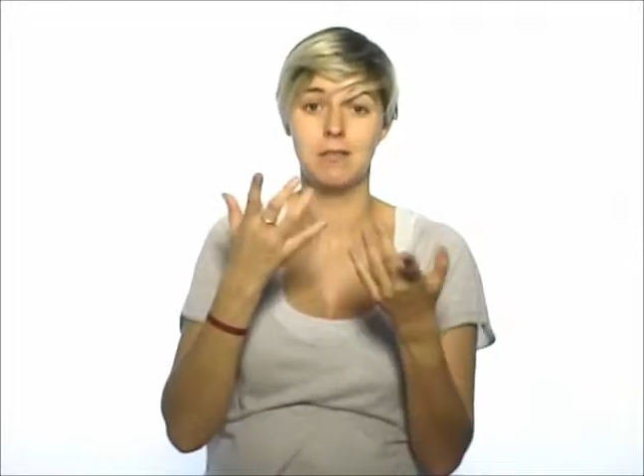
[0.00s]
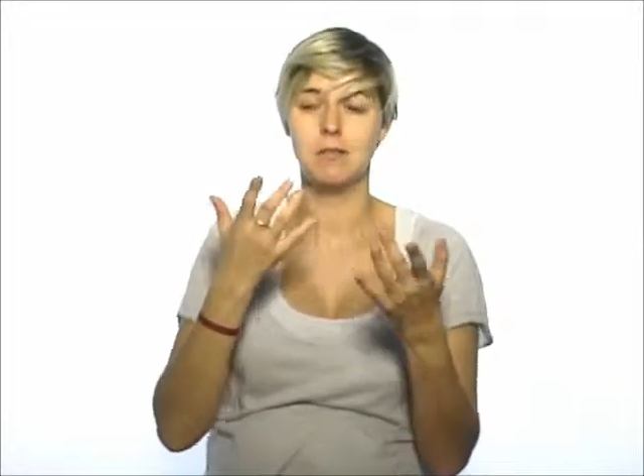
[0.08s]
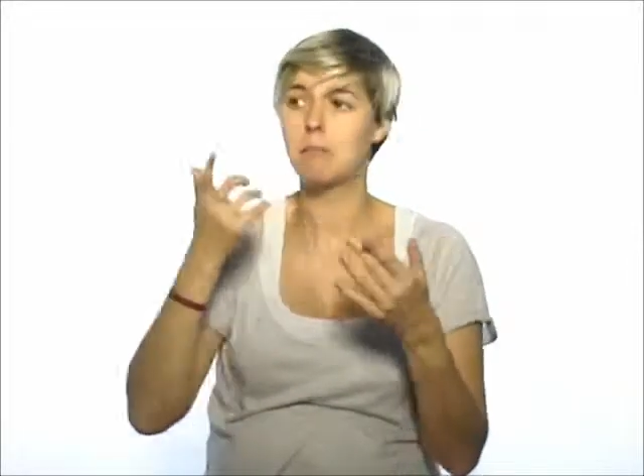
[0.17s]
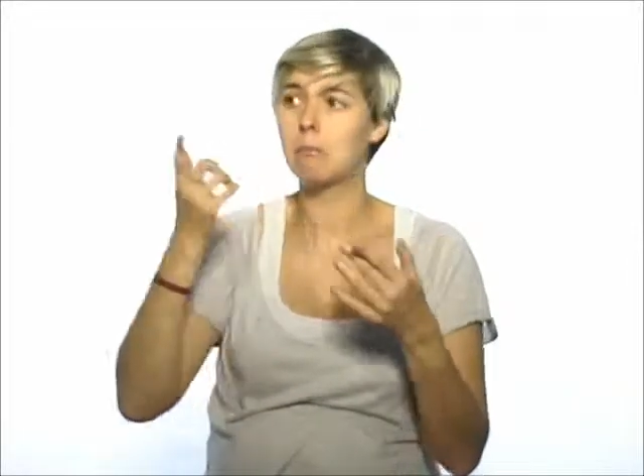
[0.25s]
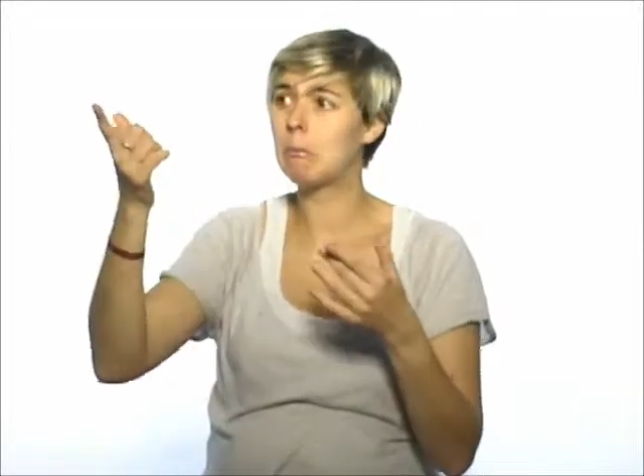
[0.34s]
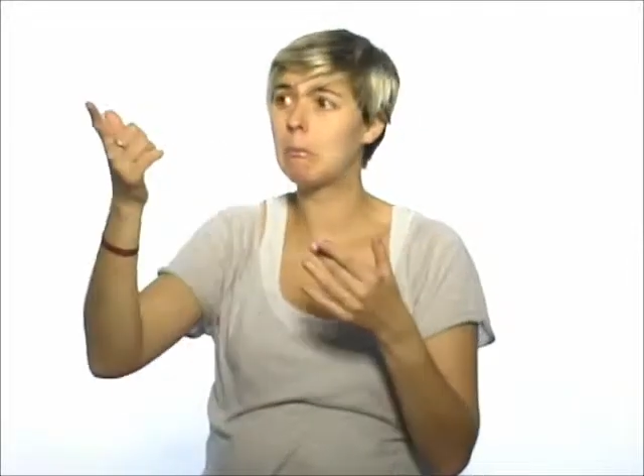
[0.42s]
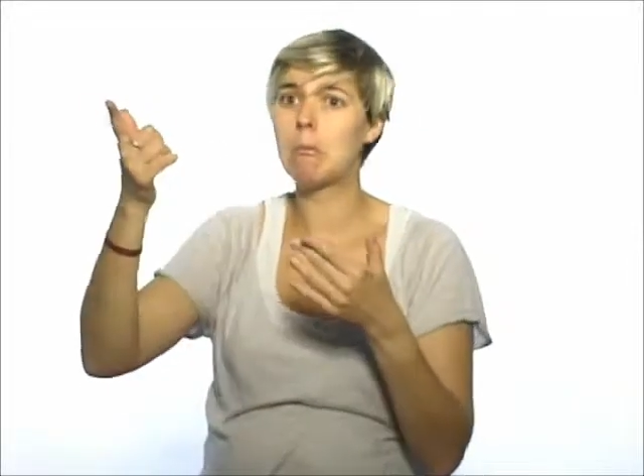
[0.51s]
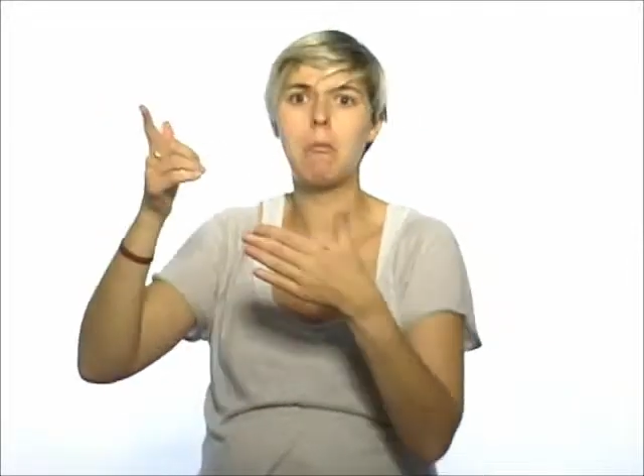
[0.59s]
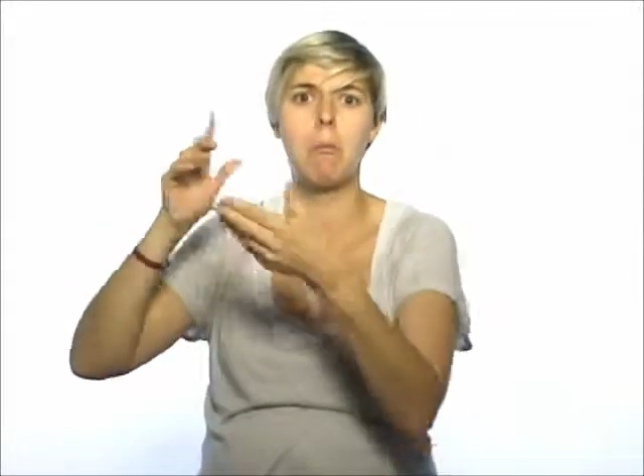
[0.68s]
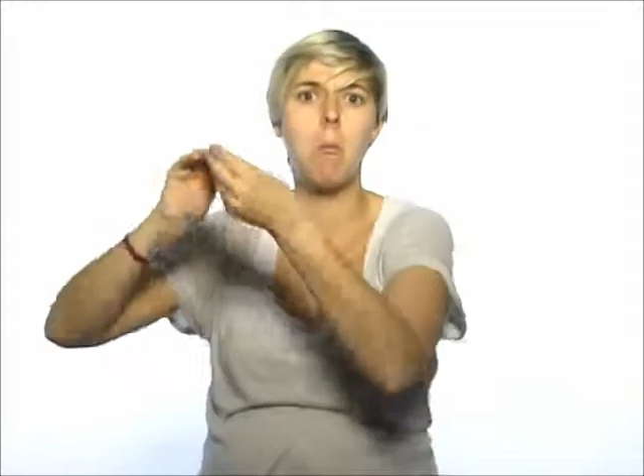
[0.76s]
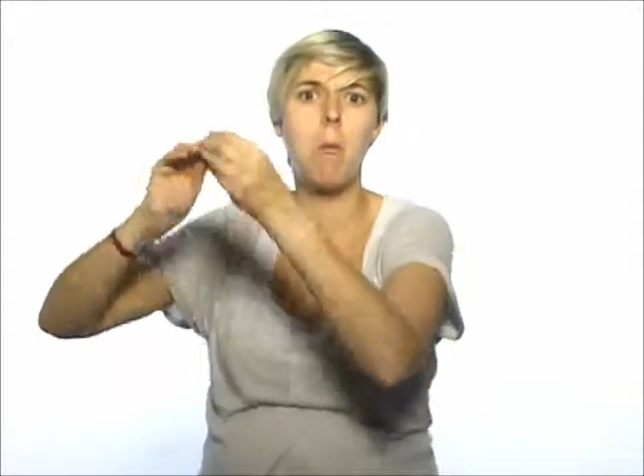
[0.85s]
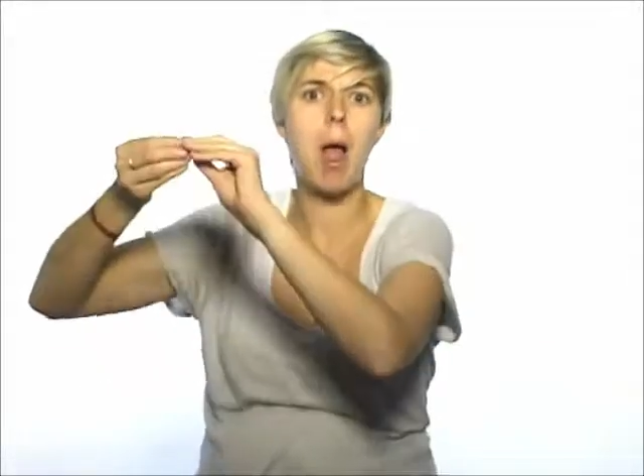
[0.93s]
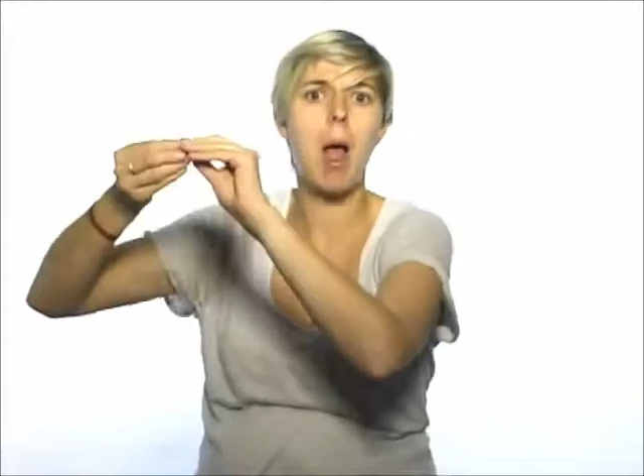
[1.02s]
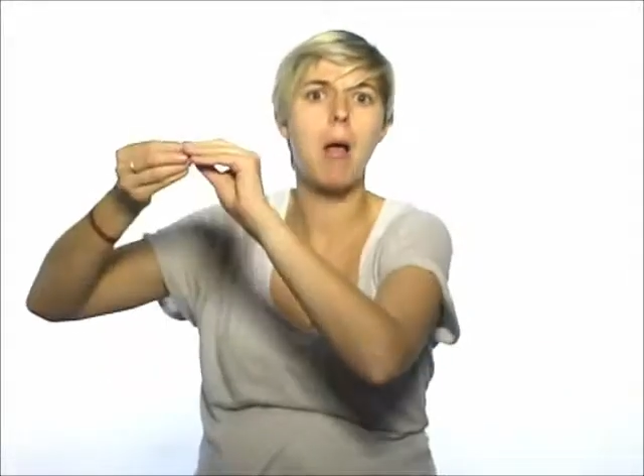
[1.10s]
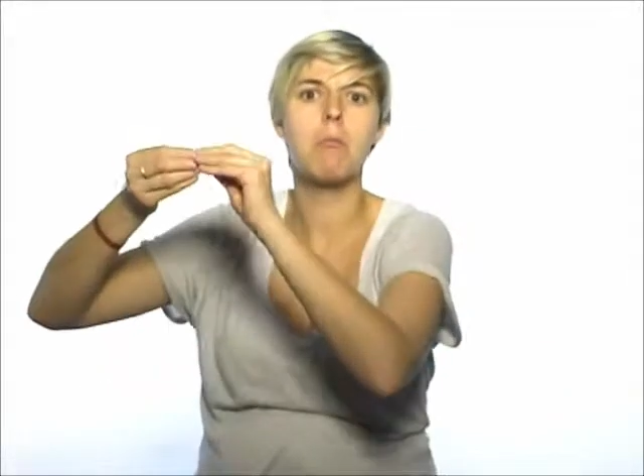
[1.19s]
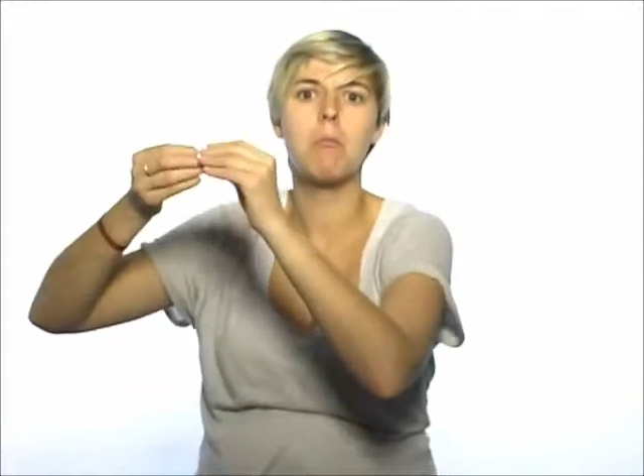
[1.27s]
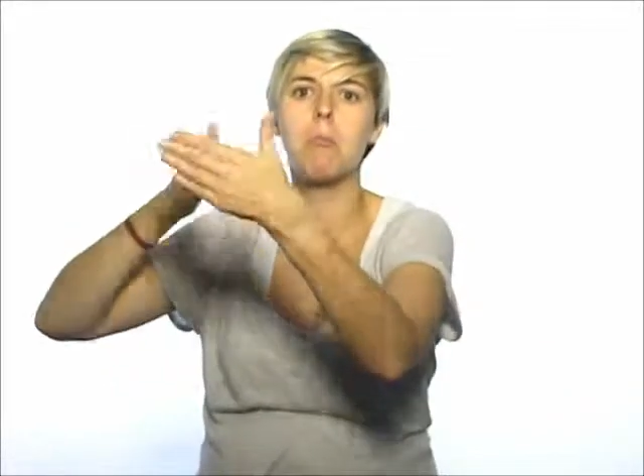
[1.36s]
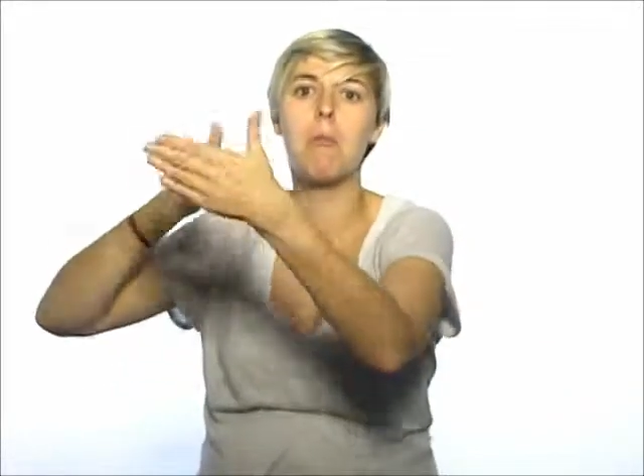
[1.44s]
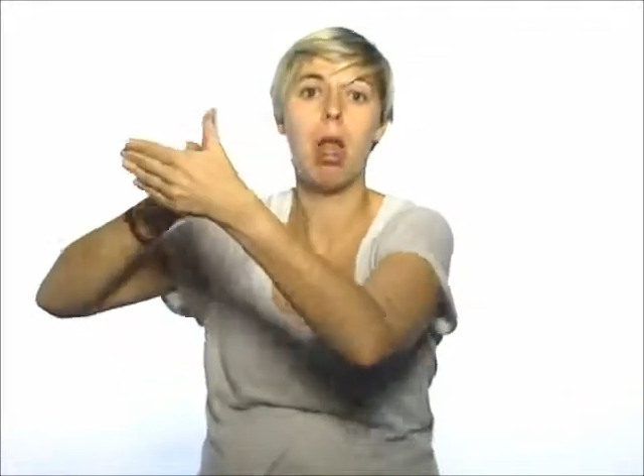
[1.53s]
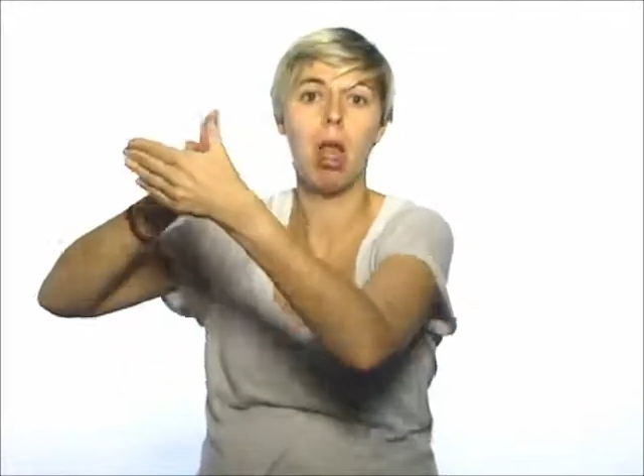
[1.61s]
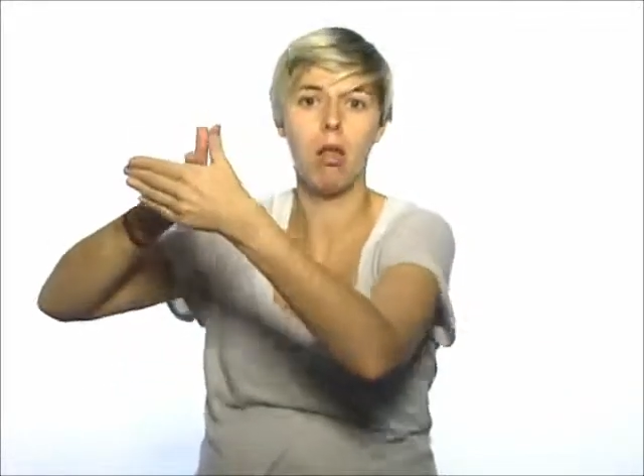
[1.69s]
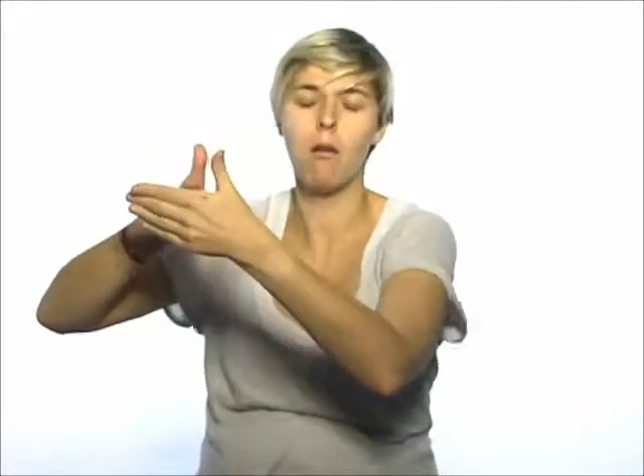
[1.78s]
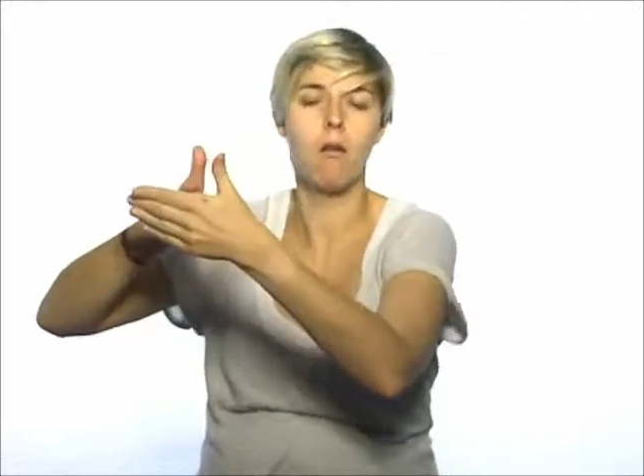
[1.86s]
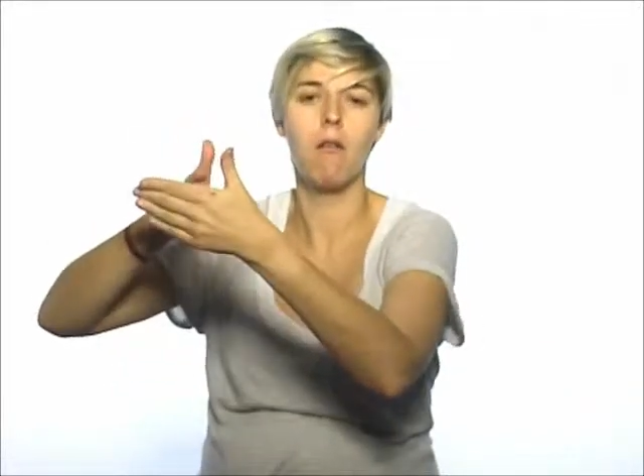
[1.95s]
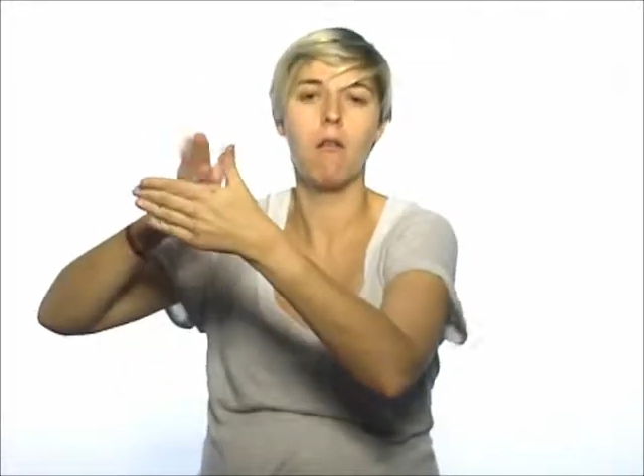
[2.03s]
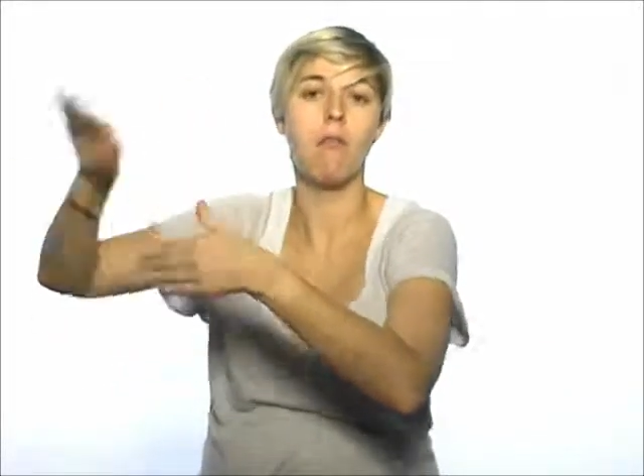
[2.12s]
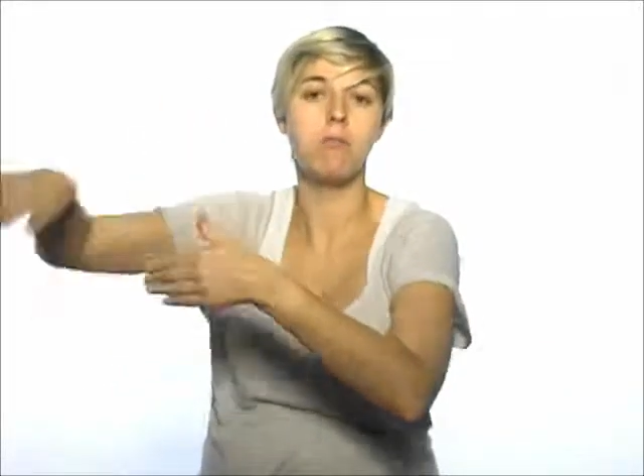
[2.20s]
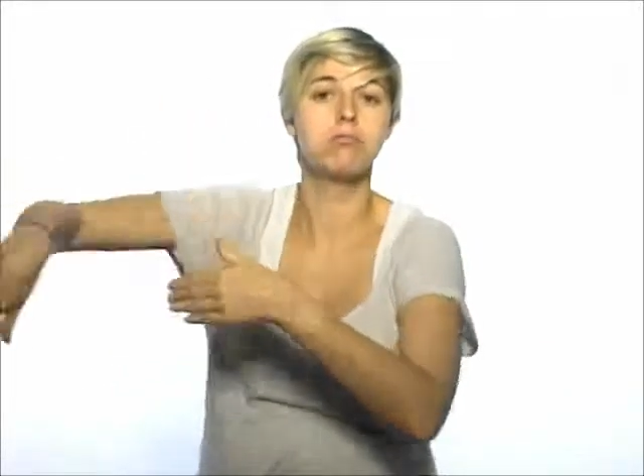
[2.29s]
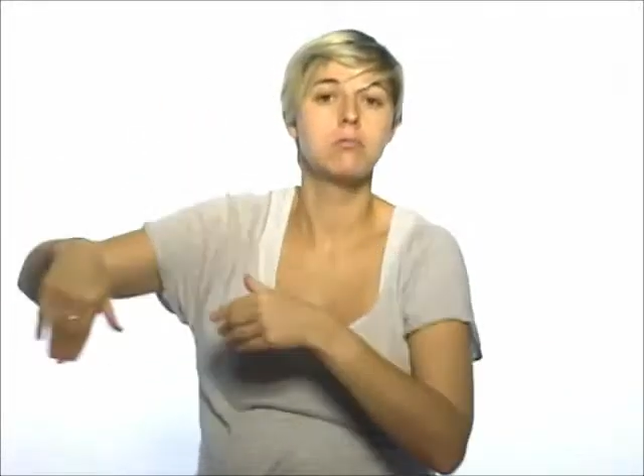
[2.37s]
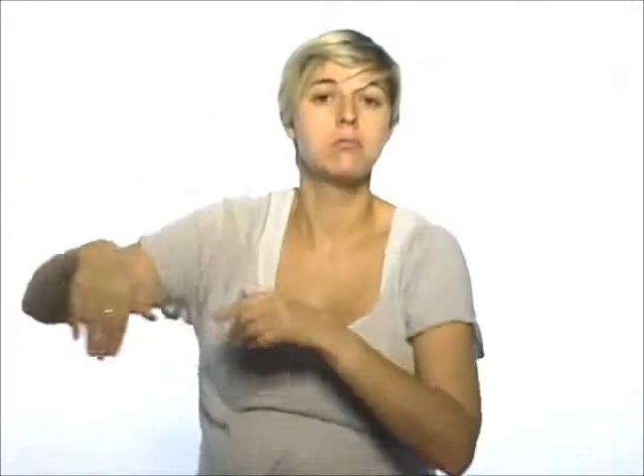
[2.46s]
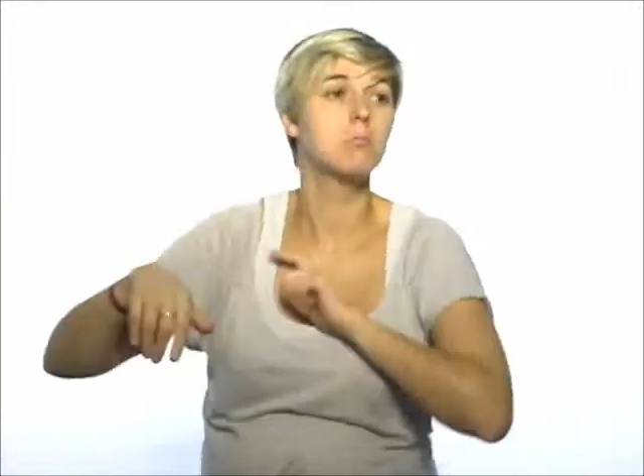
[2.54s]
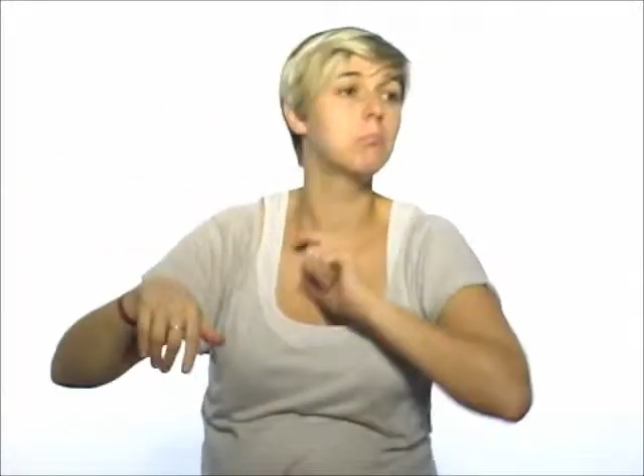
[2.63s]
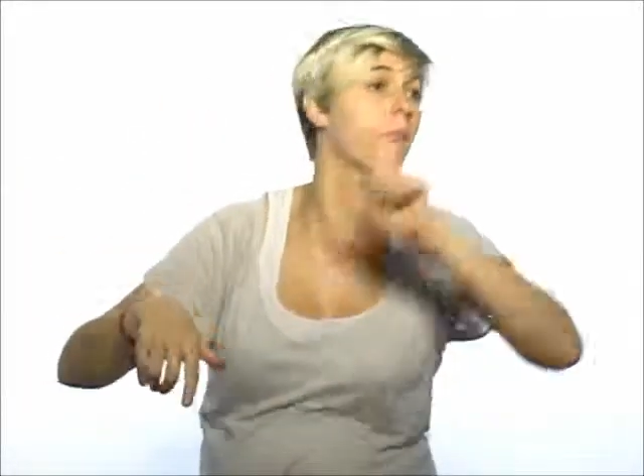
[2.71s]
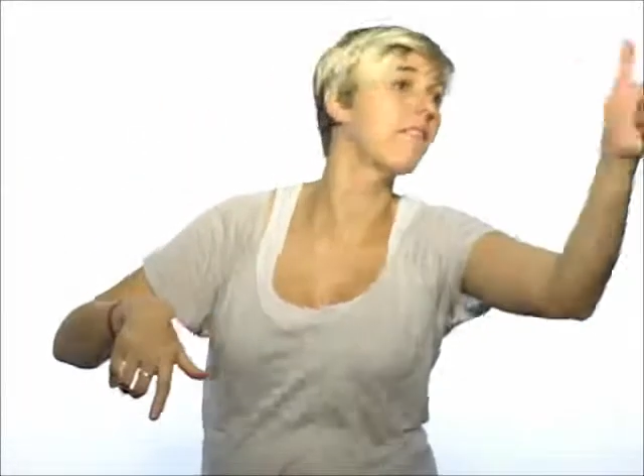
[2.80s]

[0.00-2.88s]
When connecting to a relay center is impossible,